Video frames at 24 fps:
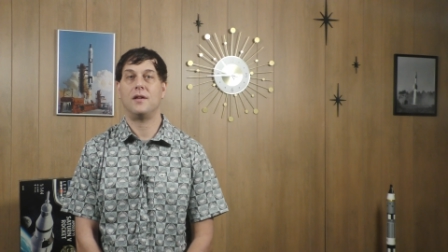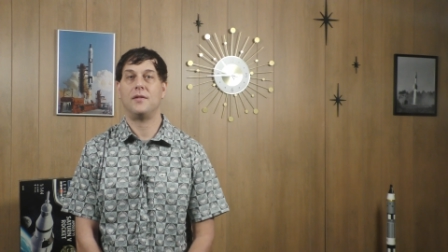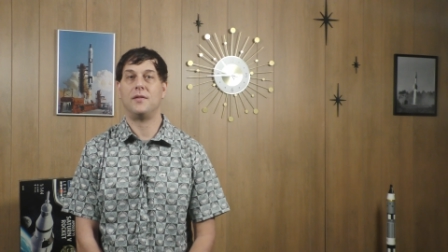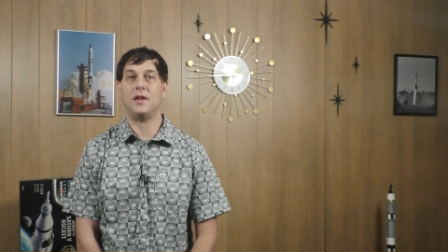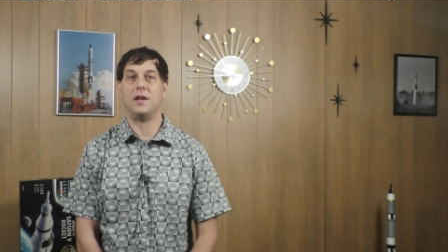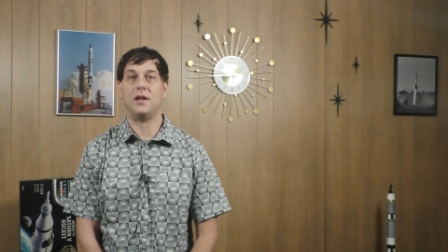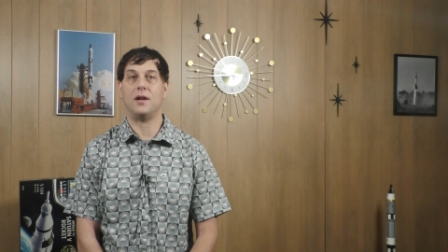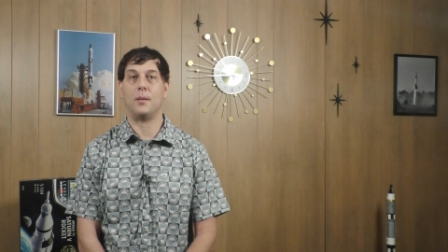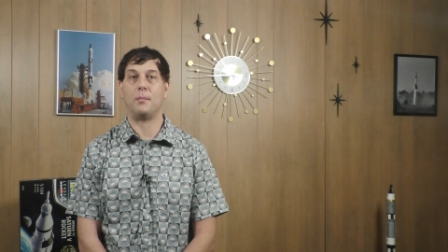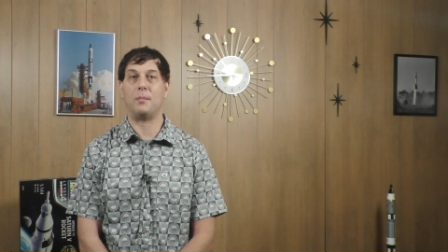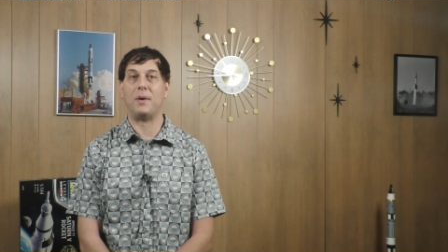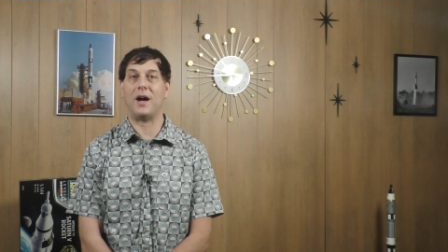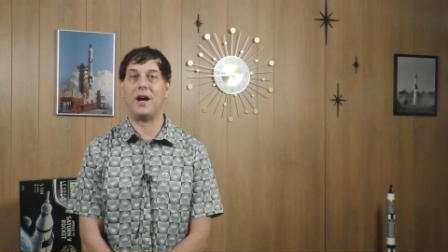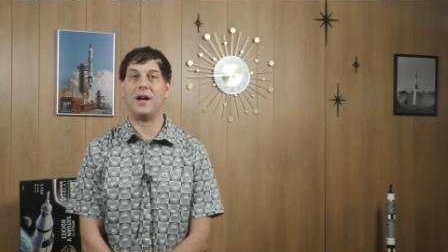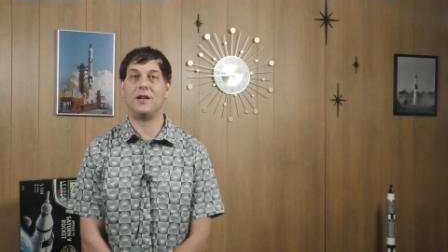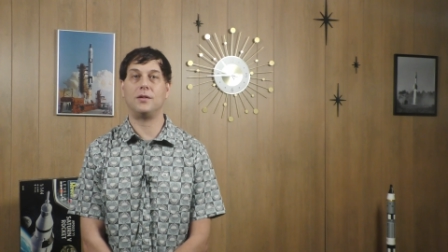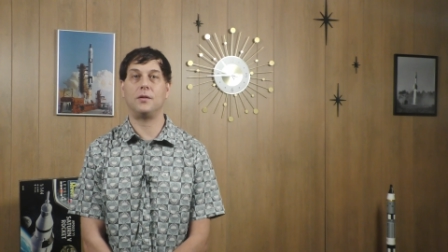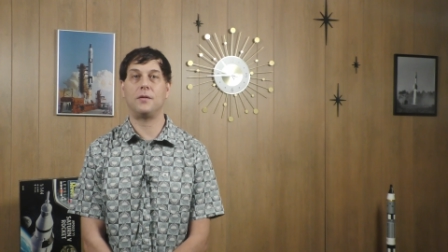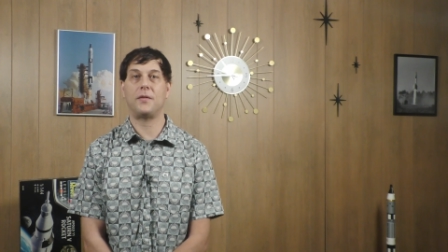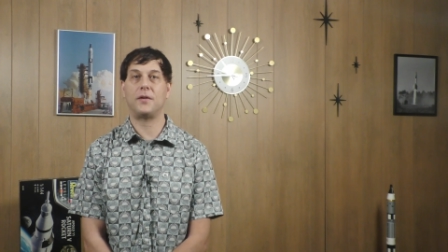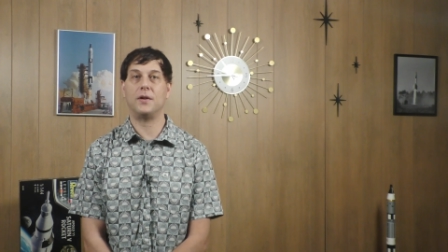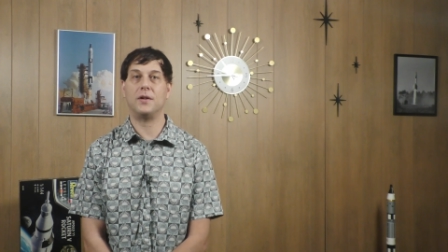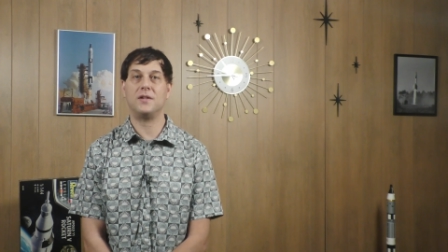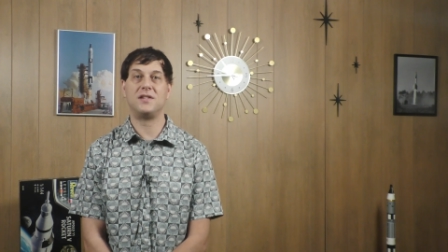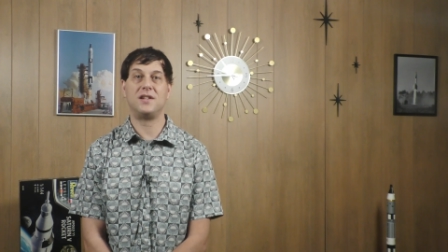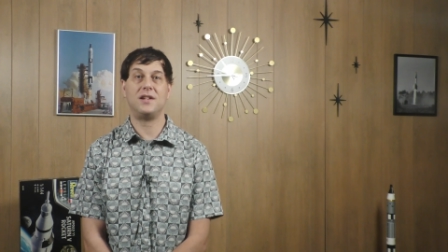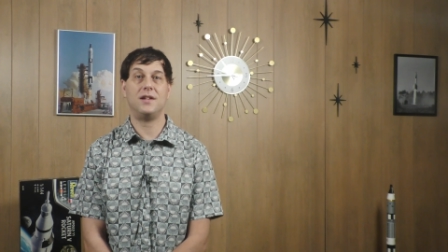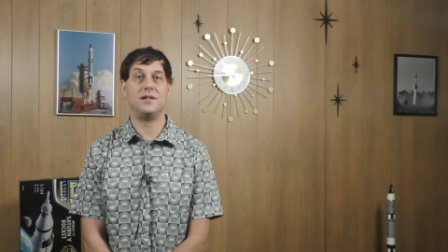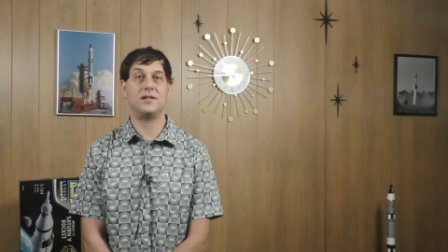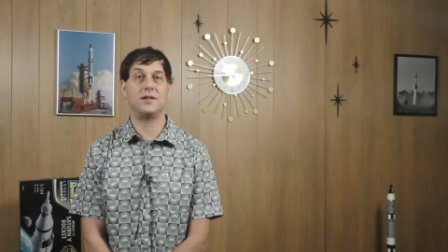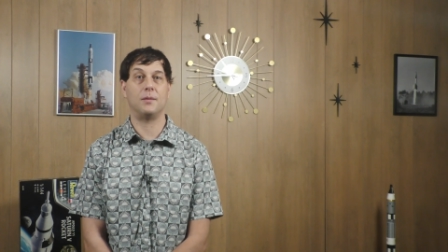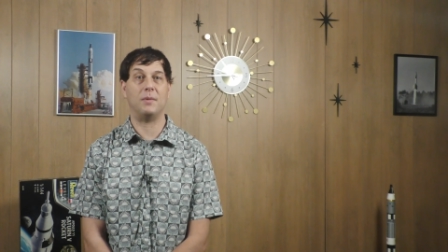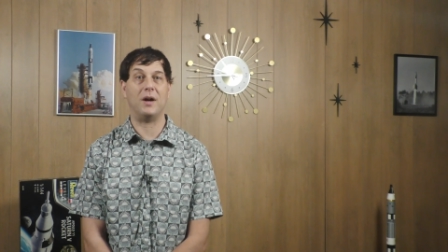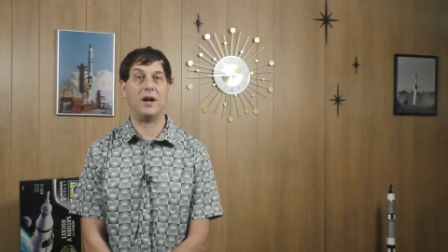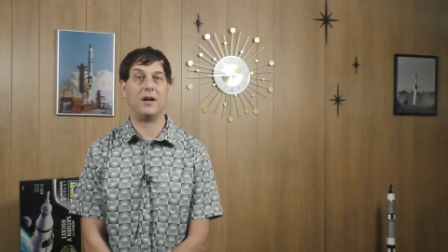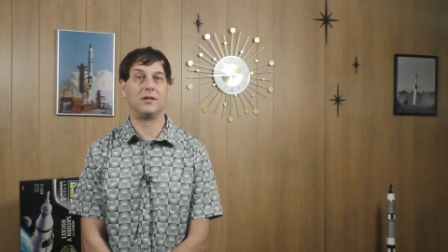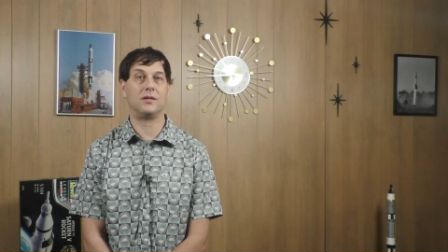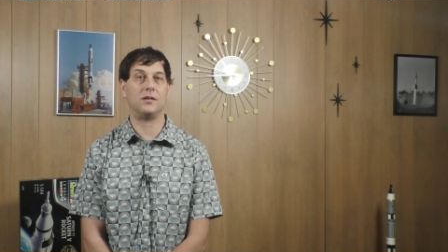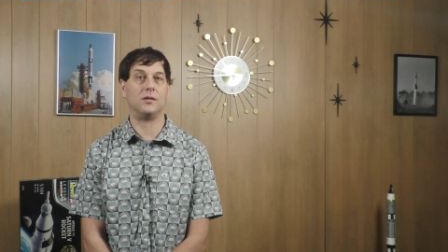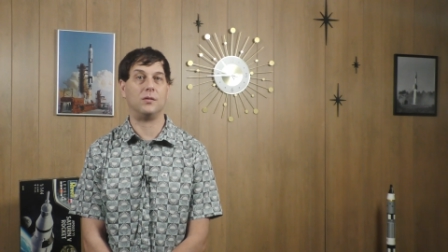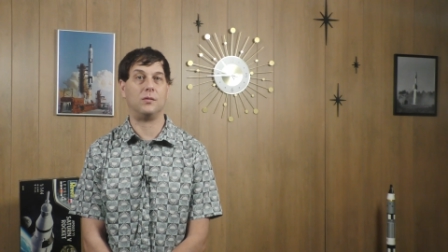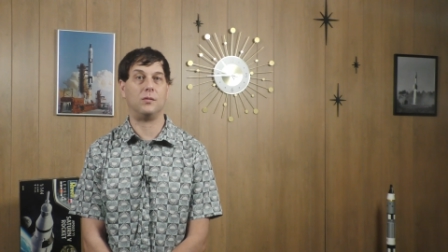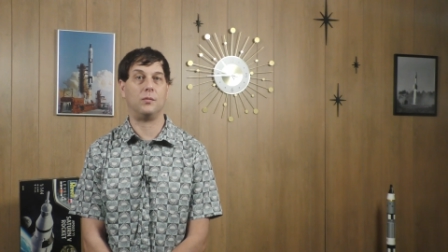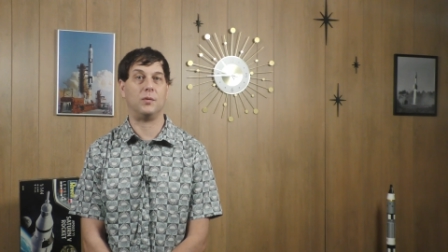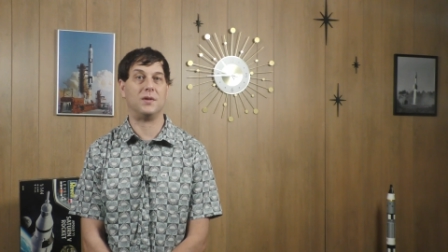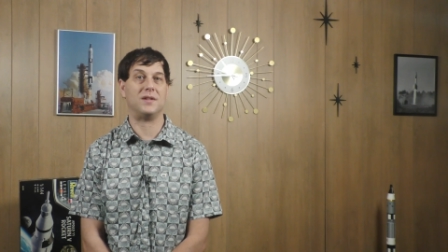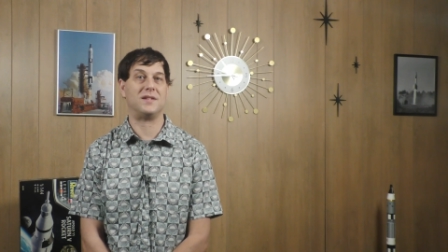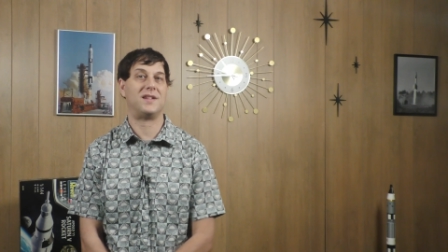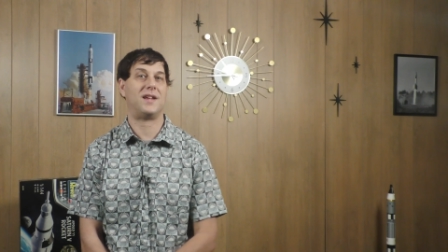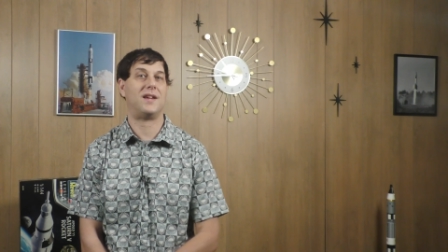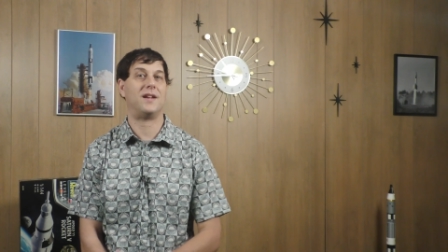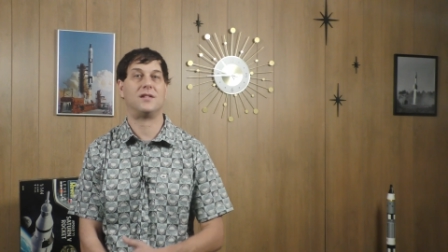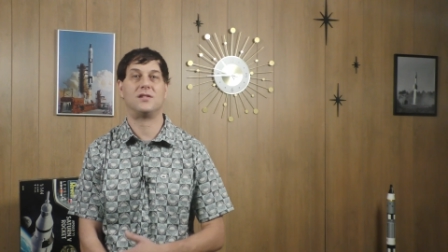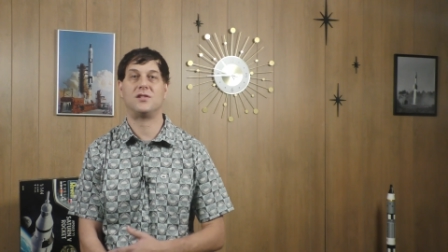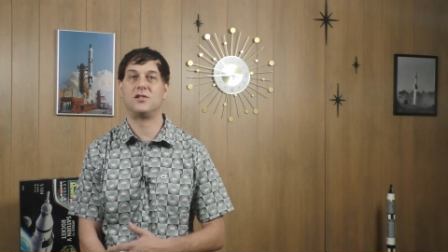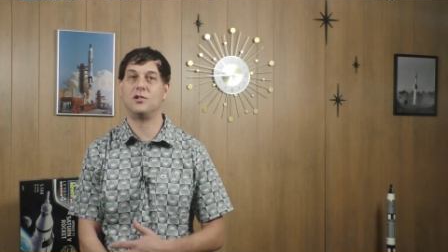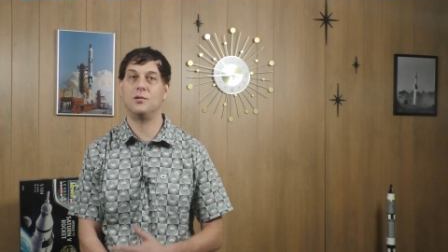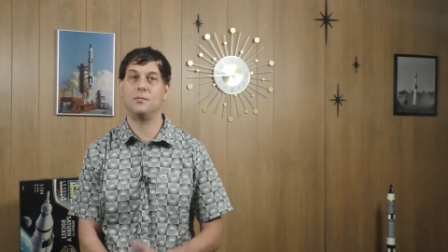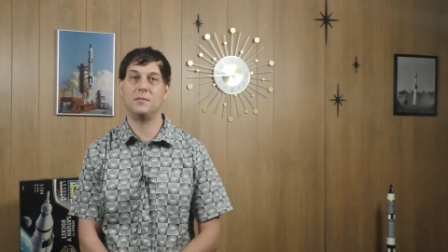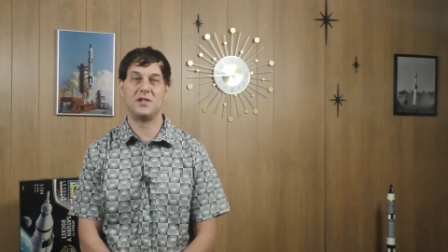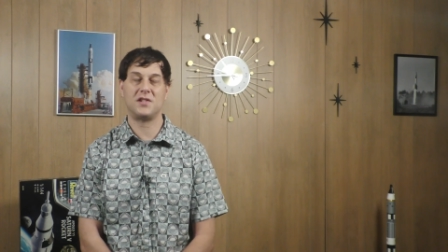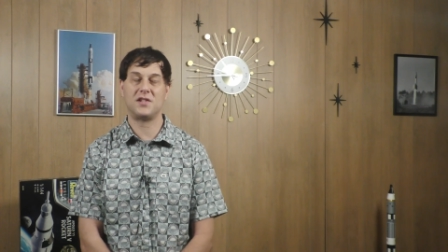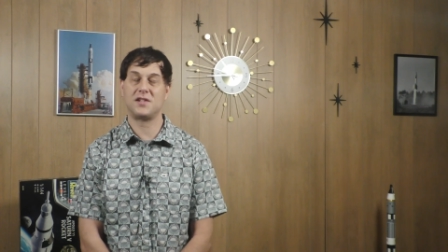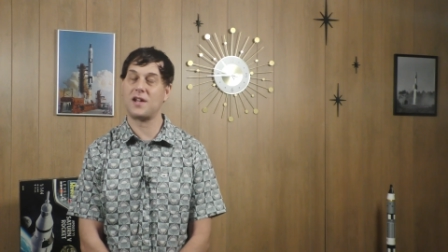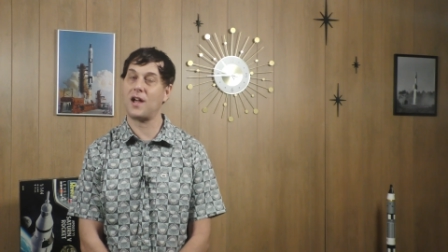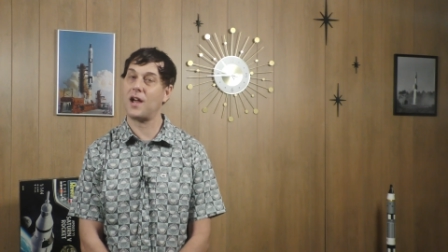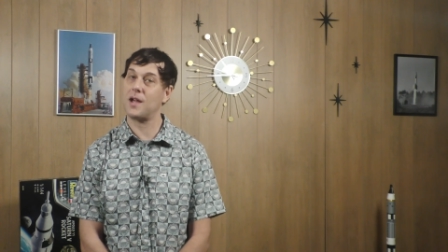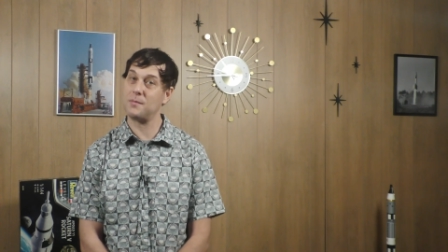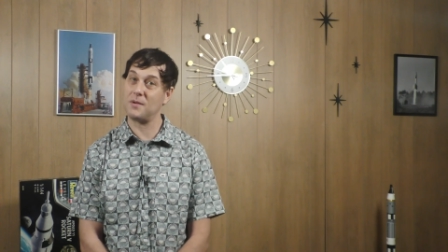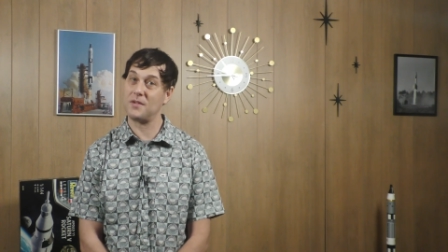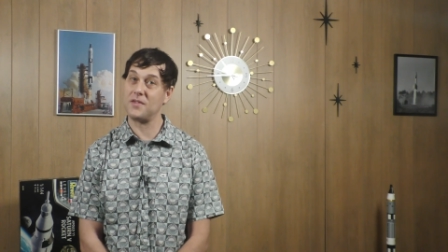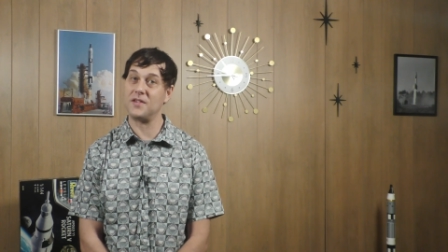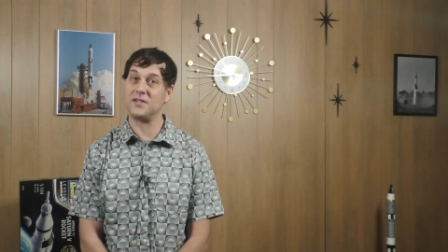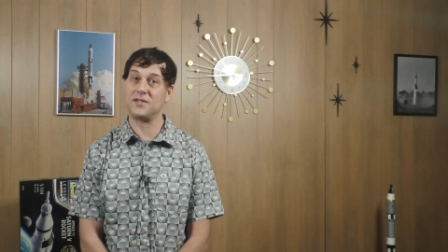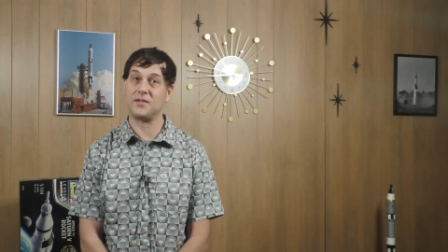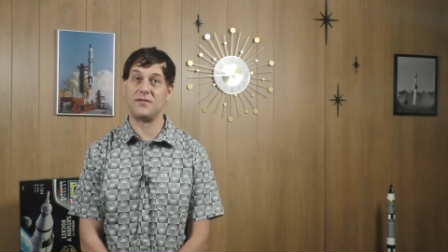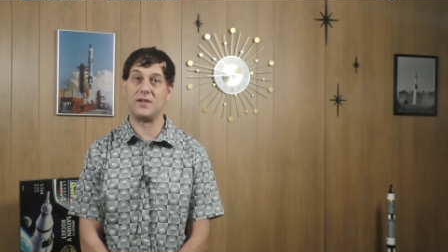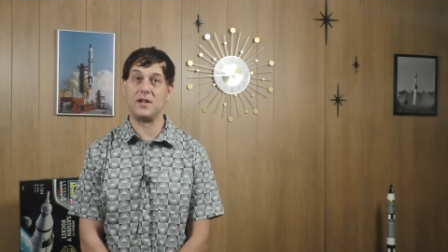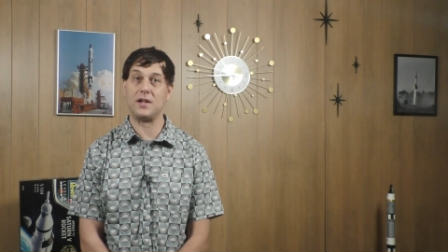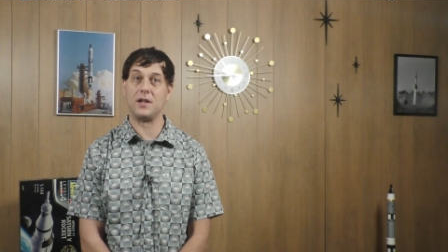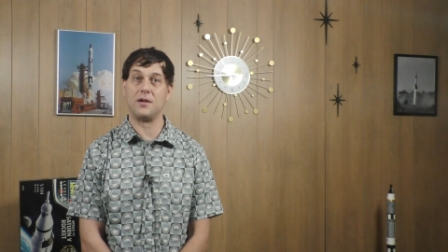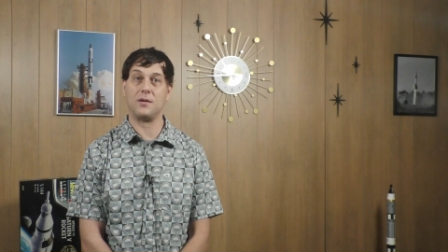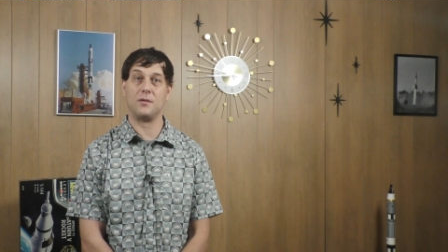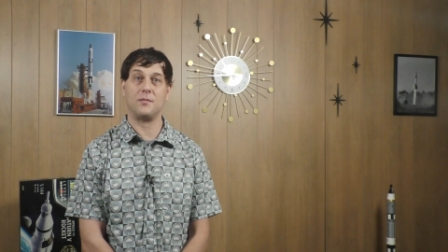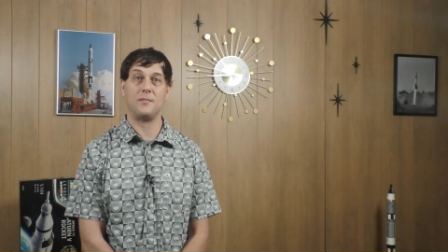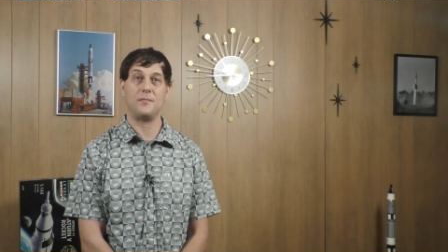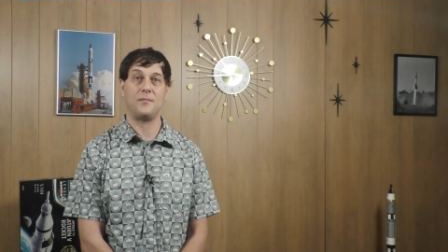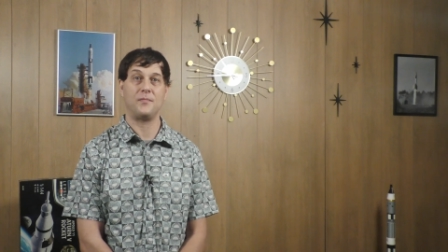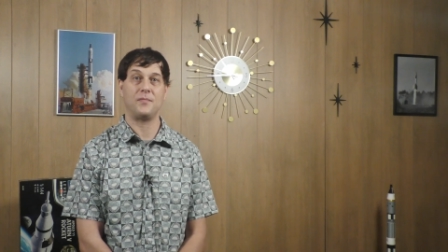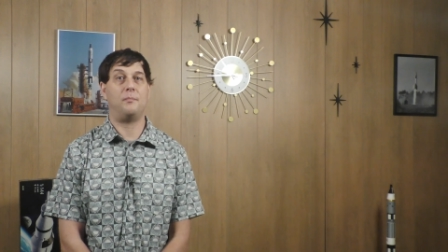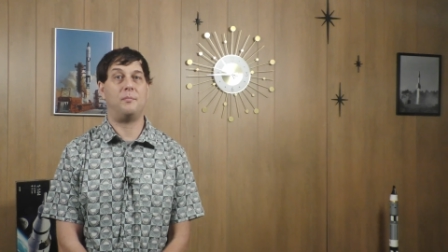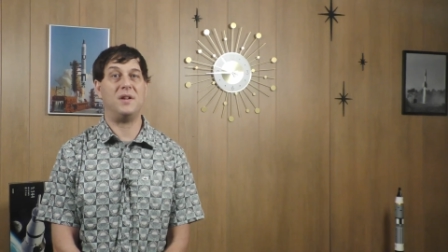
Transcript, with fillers: the Apollo 13 debacle would take too much time of this video.